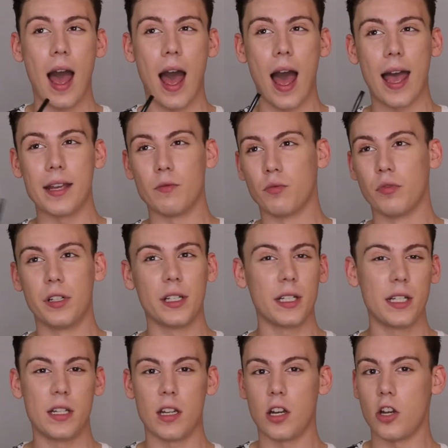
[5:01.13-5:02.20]
I
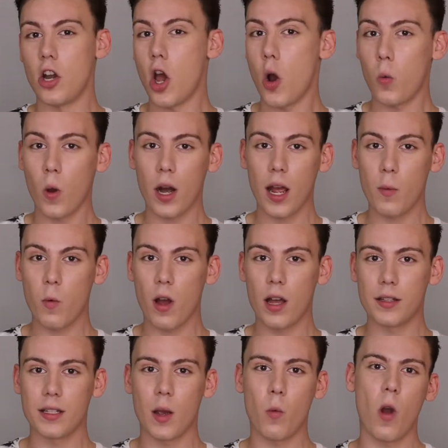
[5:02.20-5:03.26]
really didn't know what I
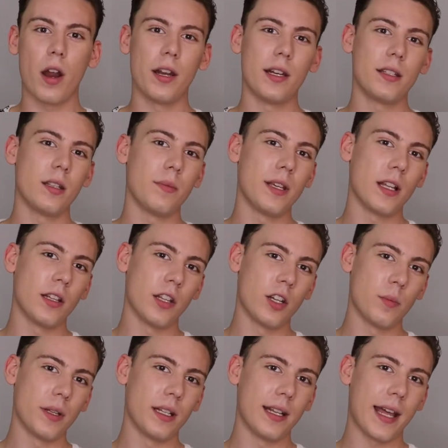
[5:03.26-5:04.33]
was. I wanted it to be a little bit